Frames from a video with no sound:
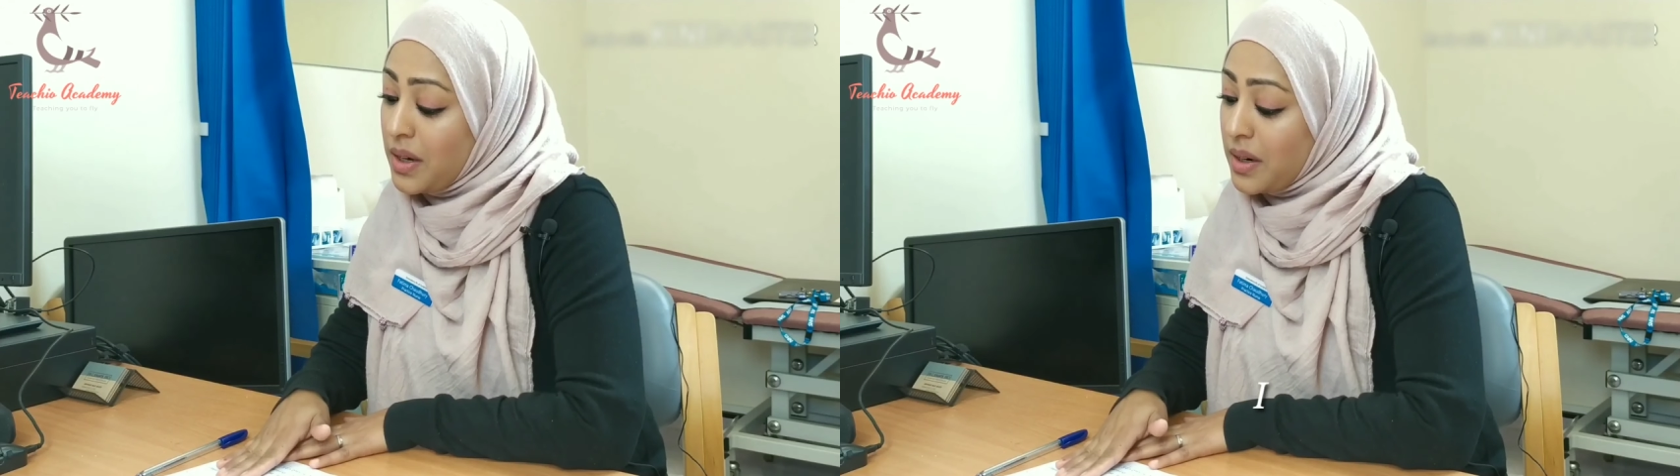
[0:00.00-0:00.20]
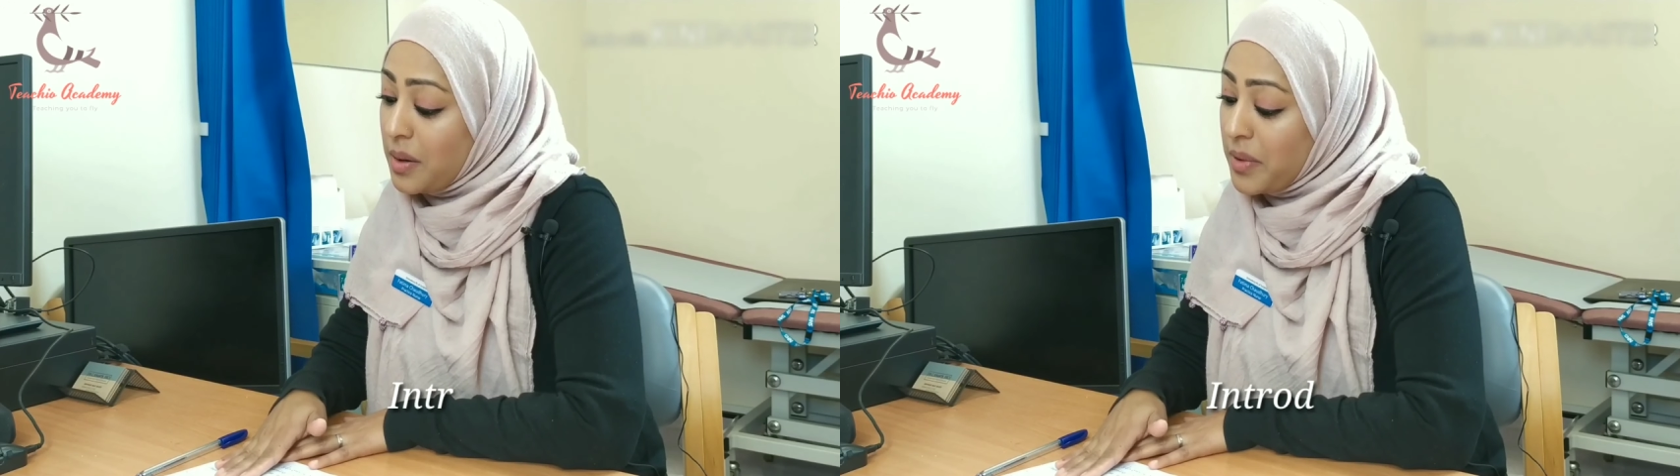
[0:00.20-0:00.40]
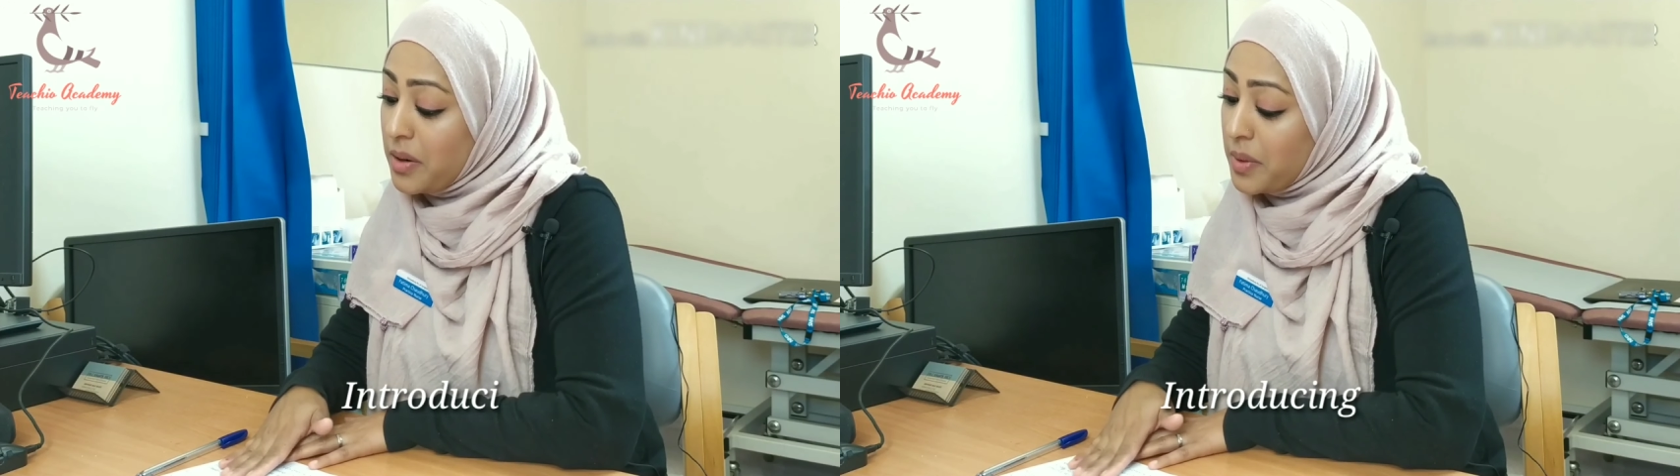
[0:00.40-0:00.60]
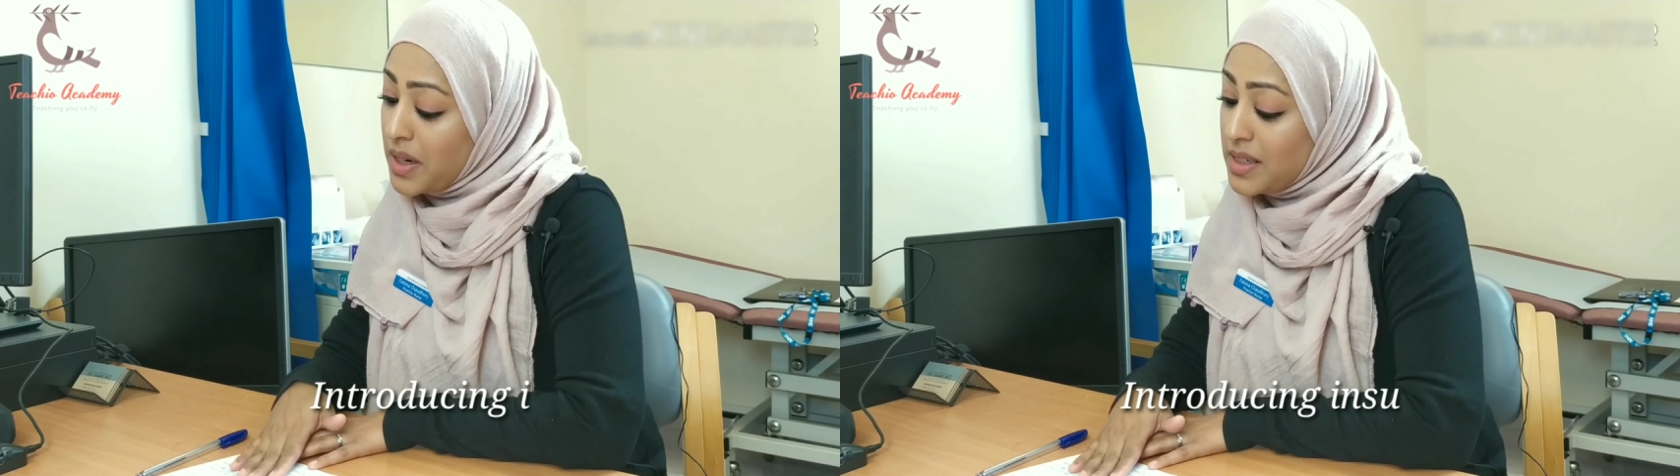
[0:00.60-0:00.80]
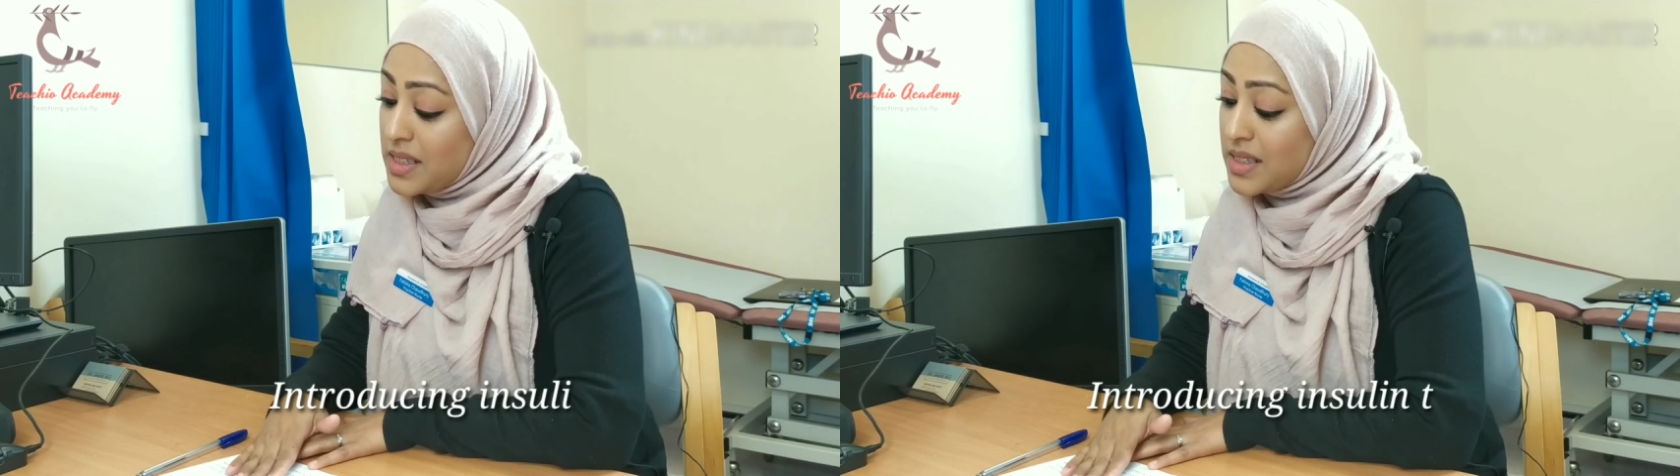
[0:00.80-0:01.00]
Now, Mariam,
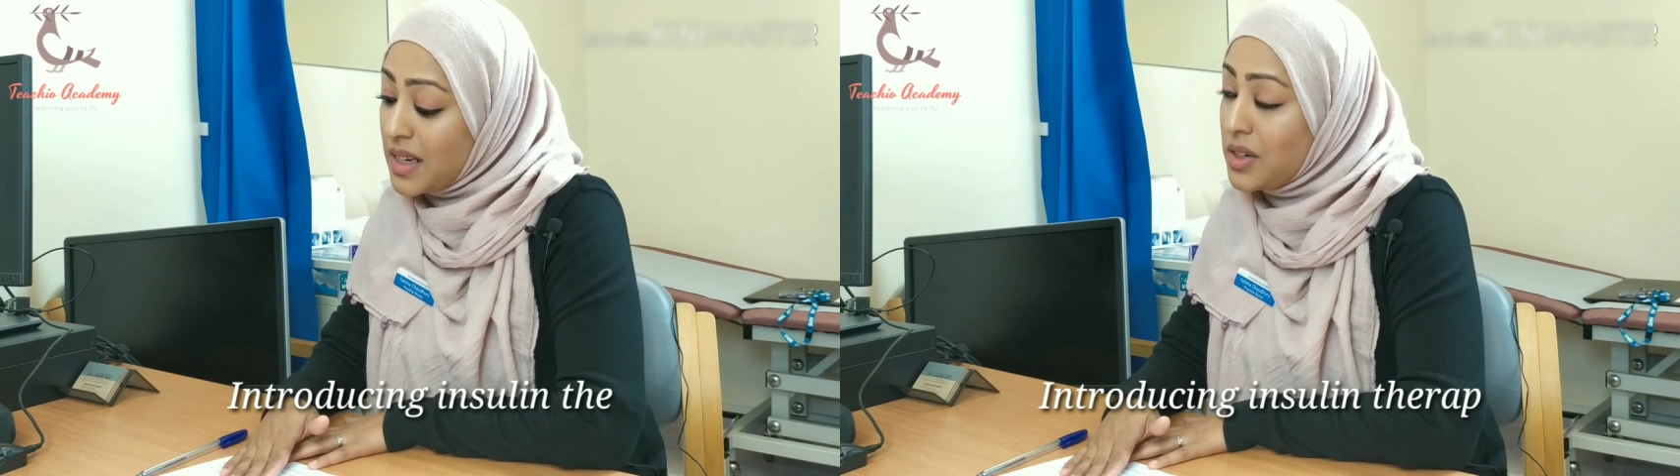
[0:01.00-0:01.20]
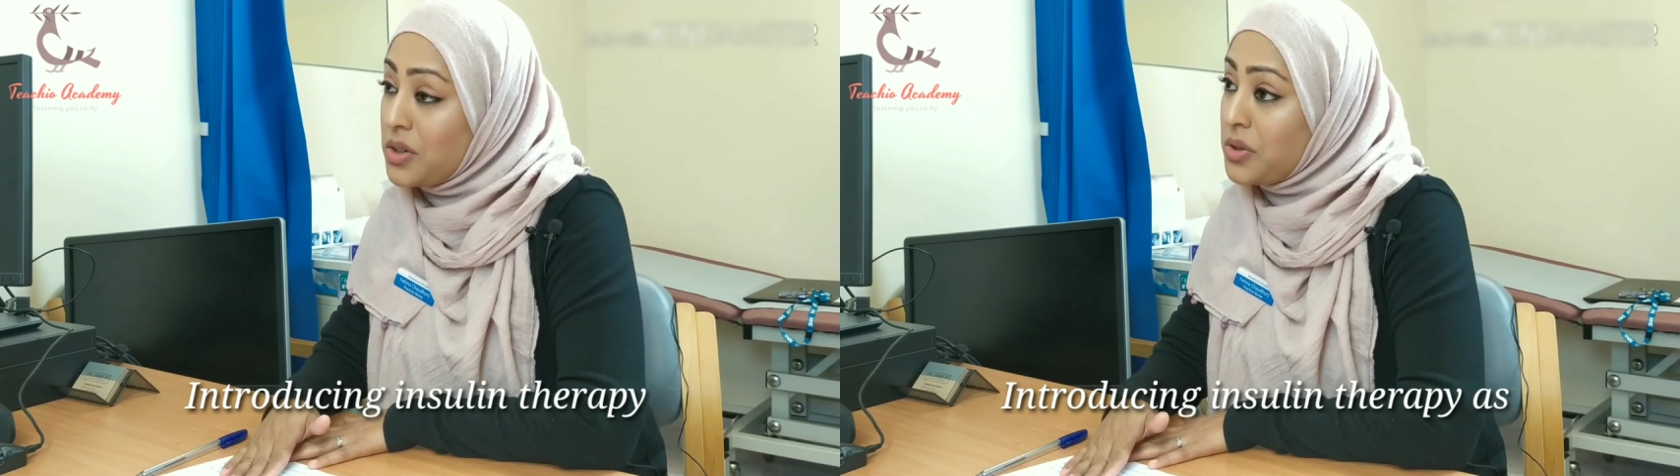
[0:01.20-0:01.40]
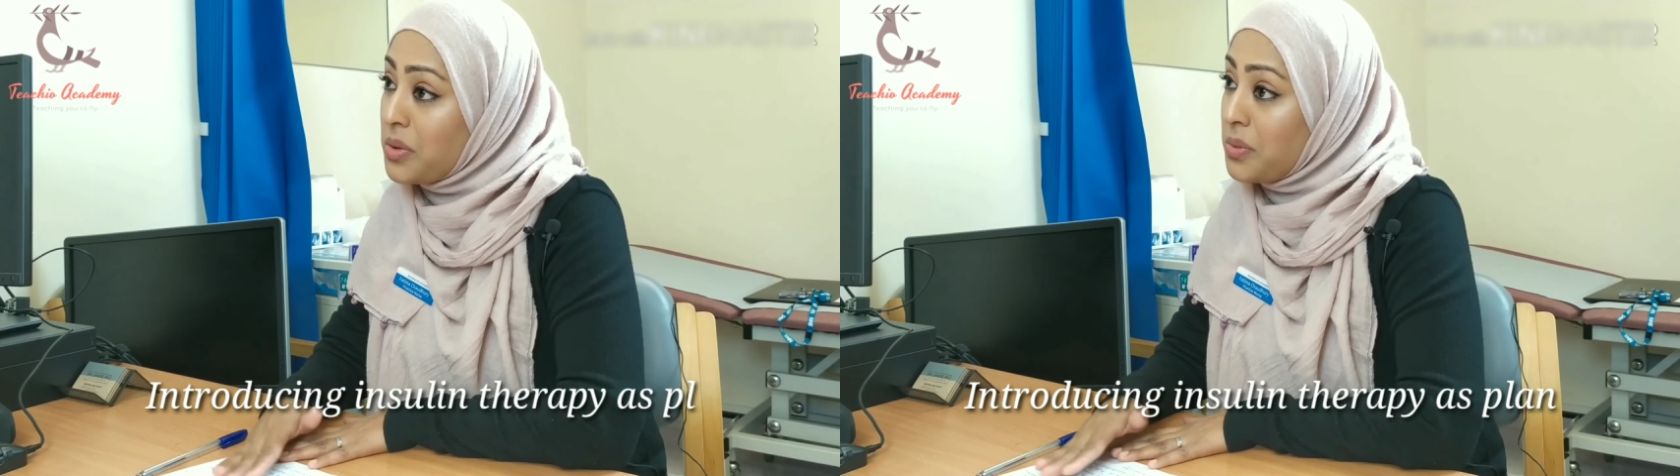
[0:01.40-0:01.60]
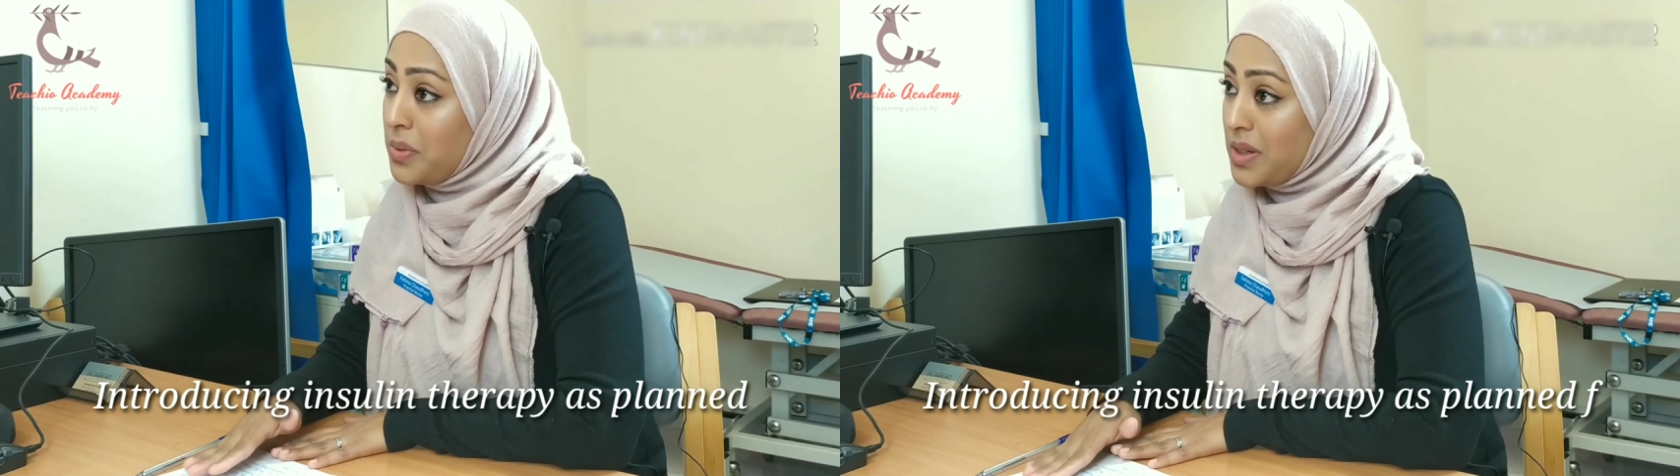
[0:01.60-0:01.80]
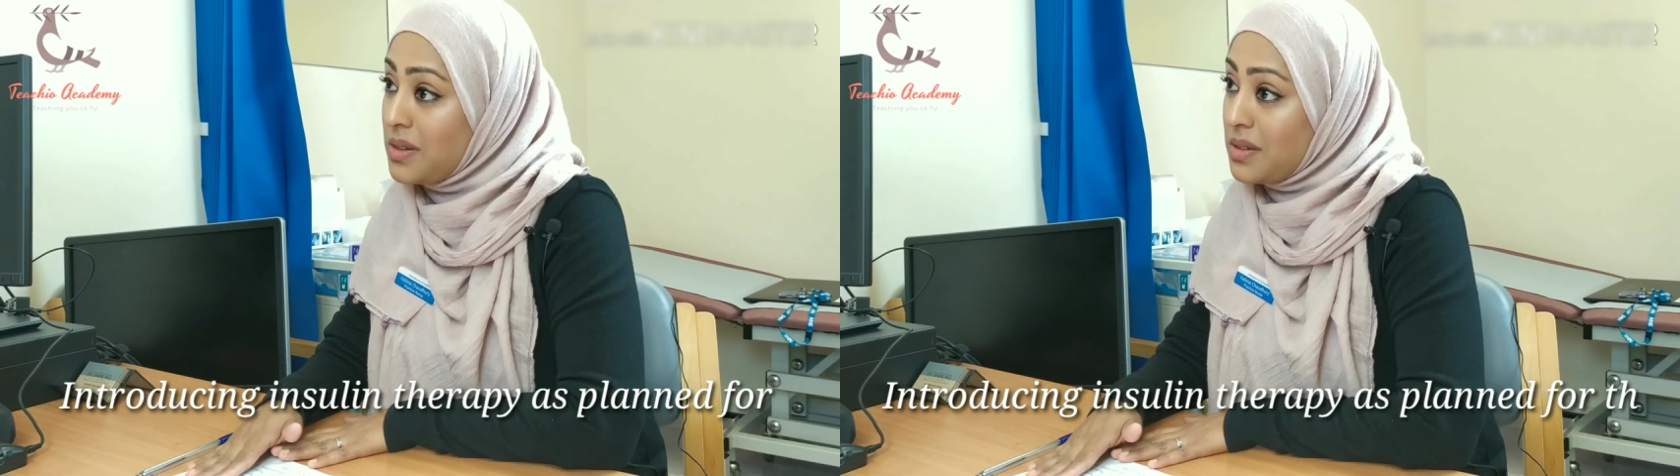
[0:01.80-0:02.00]
I understand you don't
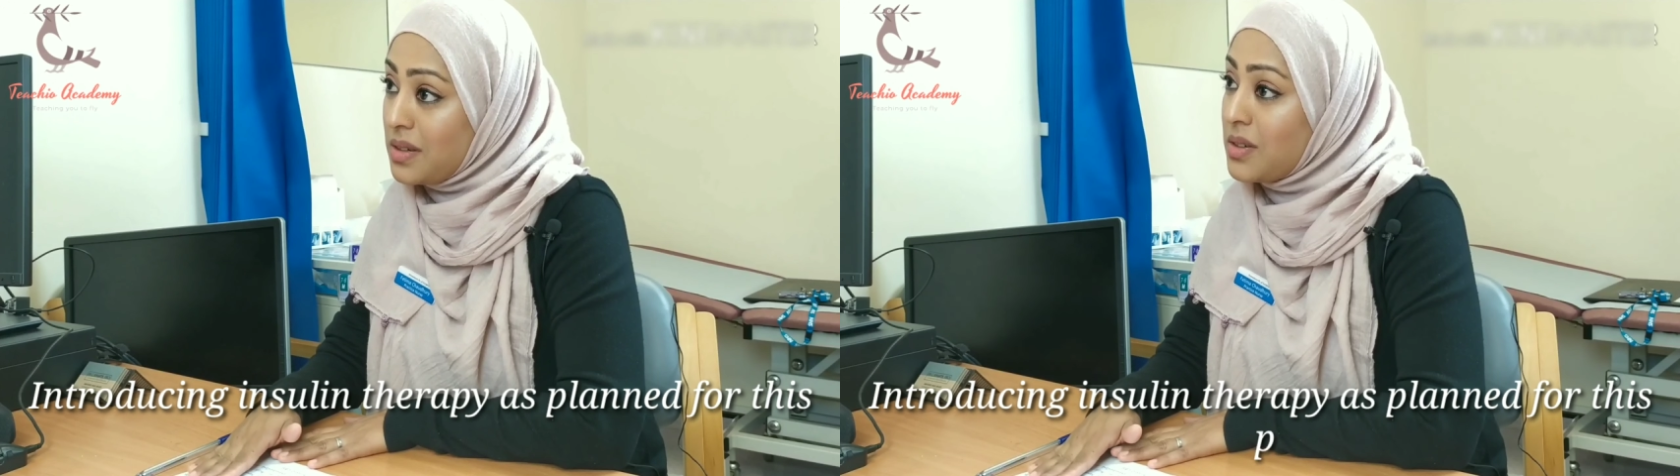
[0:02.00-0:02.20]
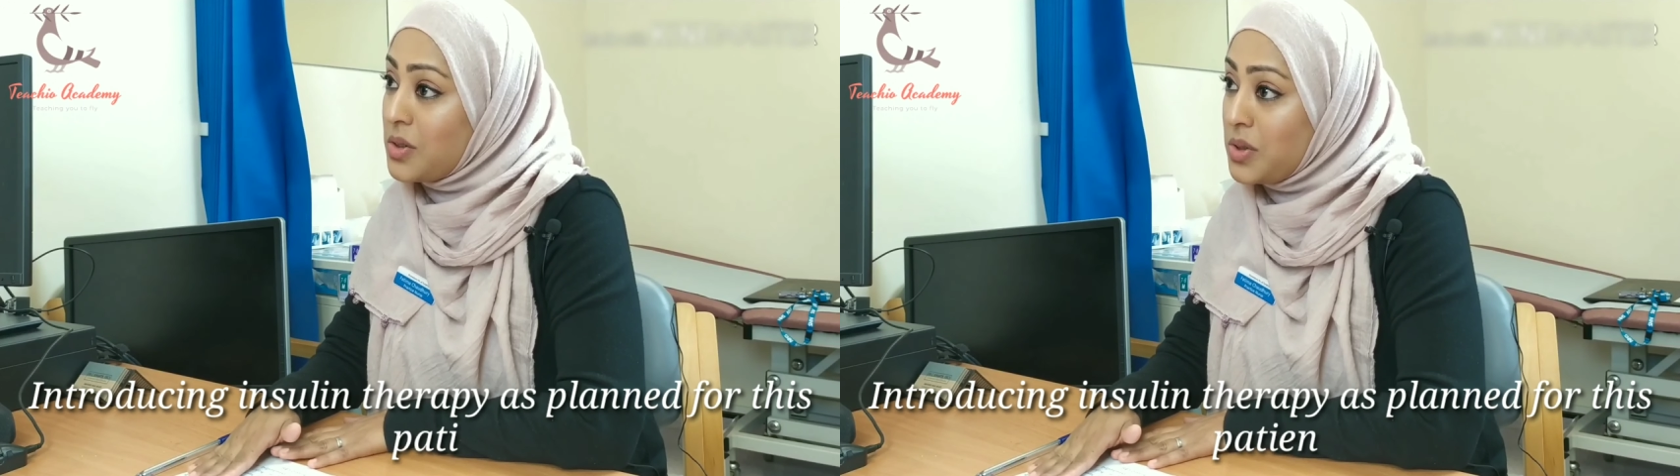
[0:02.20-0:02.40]
want